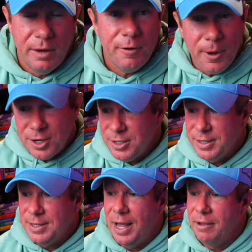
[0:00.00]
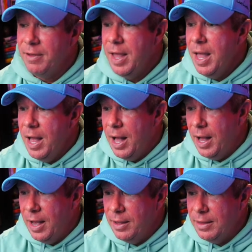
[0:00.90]
But if you're watching this live,
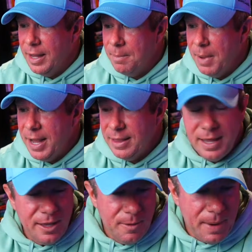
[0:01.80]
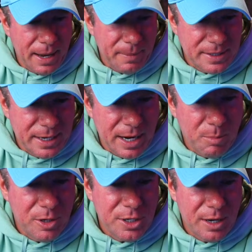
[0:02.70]
like Mike, thank you, Mike, by saying I
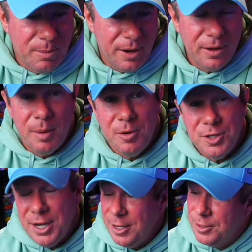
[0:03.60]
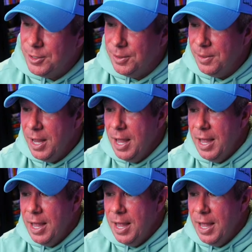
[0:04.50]
appreciate you, brother. I appreciate you too.